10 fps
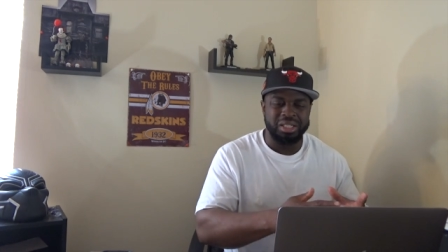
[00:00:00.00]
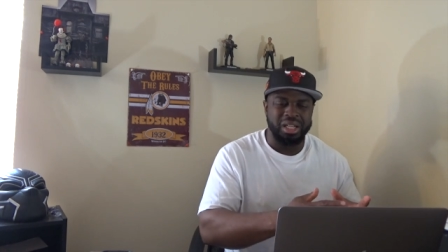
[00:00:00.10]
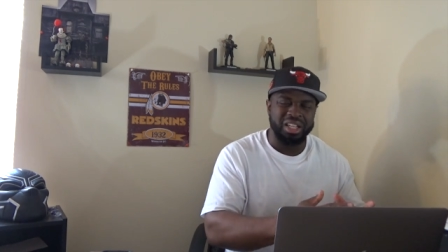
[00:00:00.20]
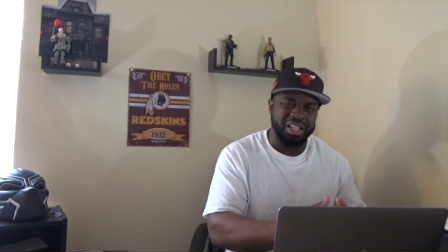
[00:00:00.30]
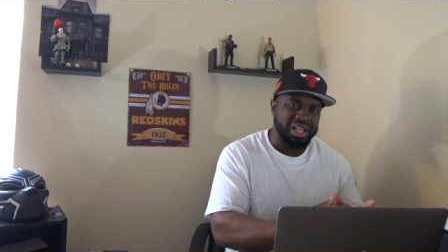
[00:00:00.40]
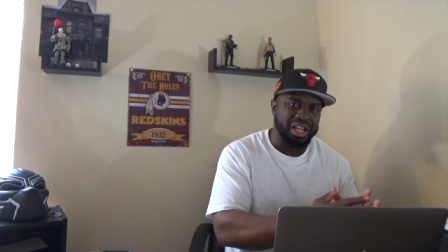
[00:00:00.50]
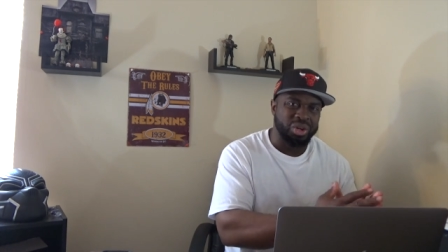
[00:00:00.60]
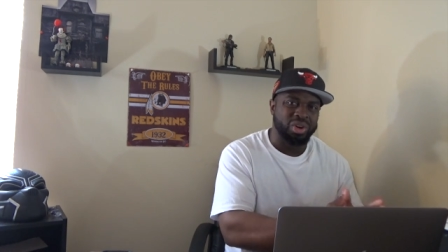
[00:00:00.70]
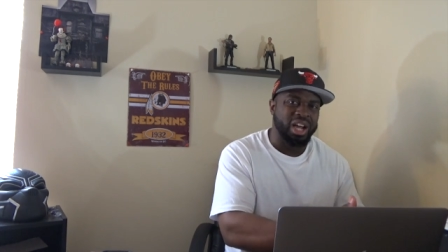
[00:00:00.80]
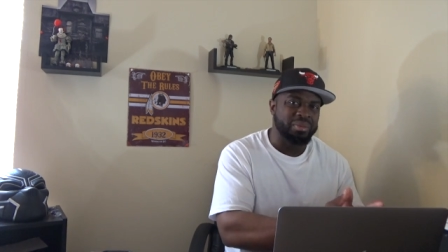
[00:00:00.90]
again, they're
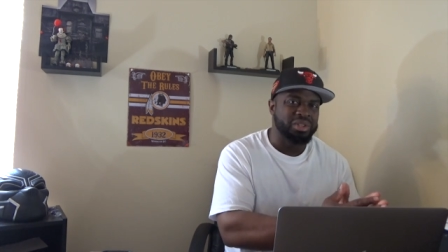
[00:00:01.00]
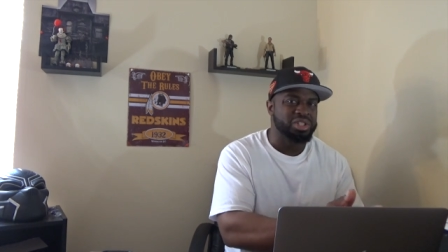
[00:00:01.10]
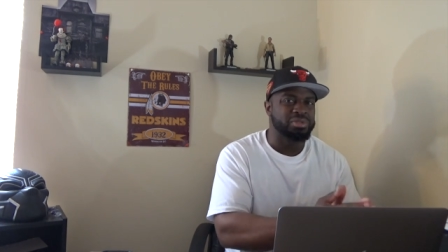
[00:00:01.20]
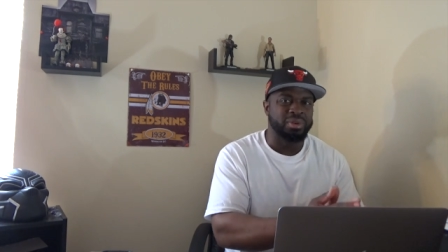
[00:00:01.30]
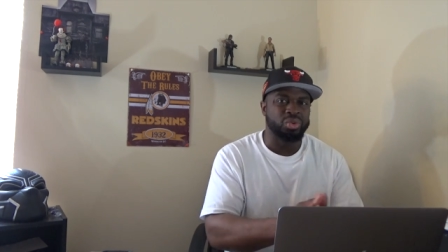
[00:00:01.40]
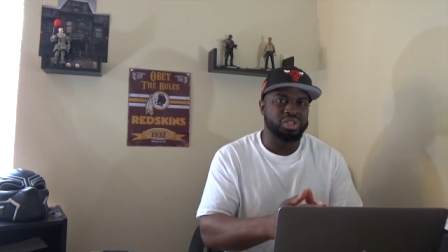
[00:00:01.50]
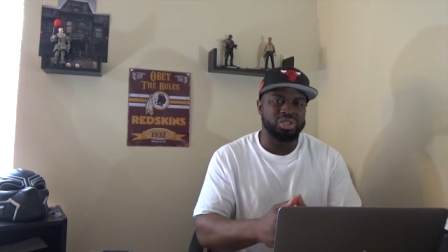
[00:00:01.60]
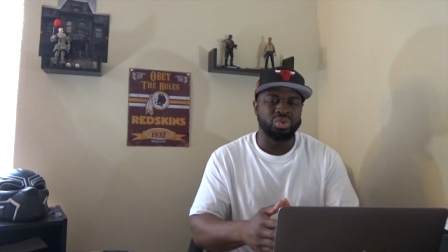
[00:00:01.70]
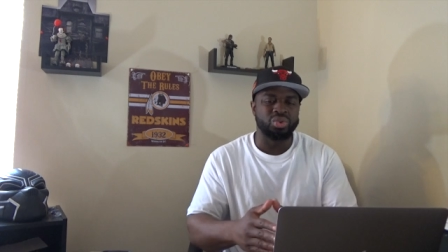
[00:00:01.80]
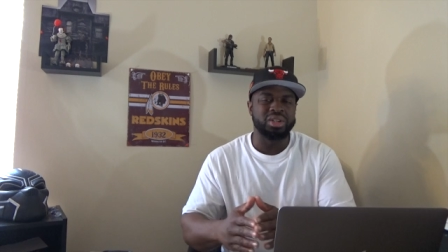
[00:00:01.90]
going to have to just
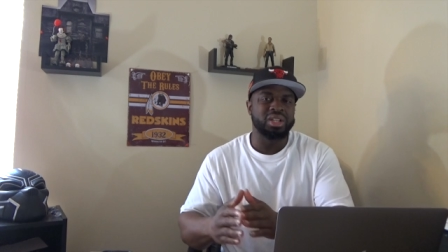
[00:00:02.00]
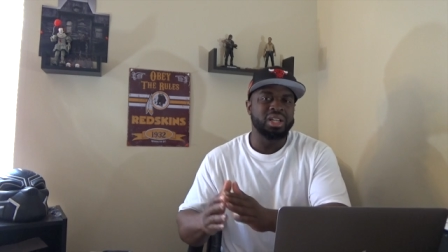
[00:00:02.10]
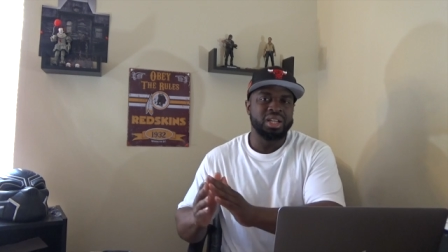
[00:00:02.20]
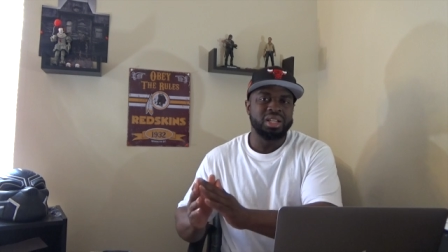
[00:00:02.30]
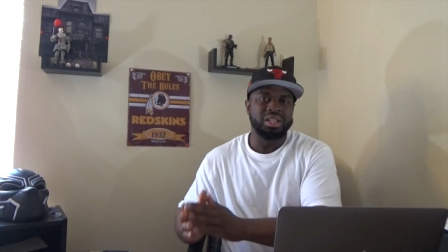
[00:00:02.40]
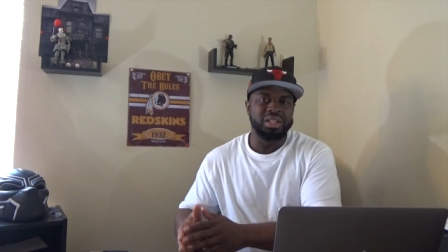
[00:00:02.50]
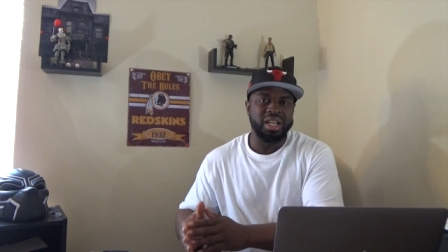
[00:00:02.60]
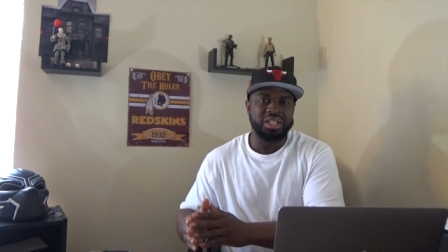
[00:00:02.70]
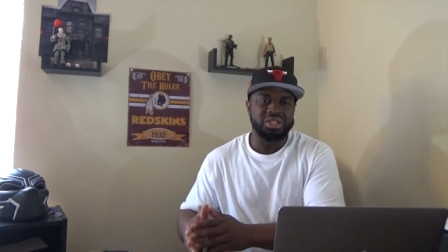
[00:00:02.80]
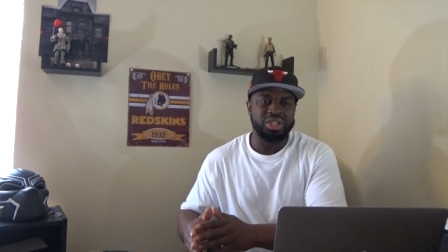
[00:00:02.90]
focus on the
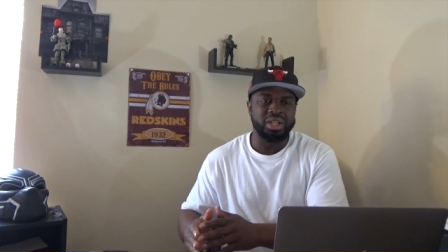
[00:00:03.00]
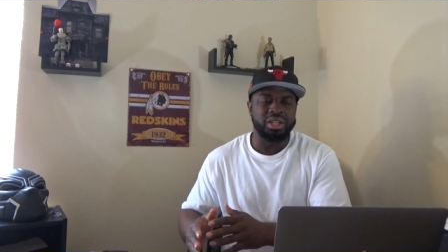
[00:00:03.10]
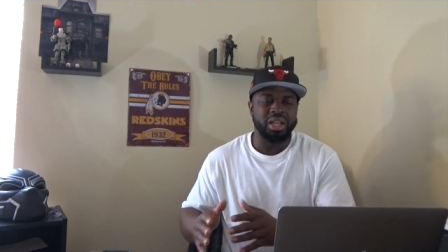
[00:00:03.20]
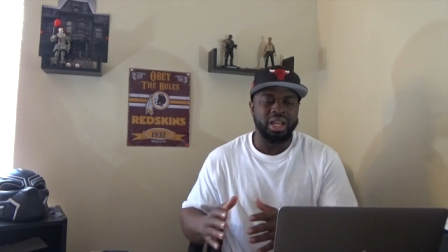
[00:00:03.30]
next gen.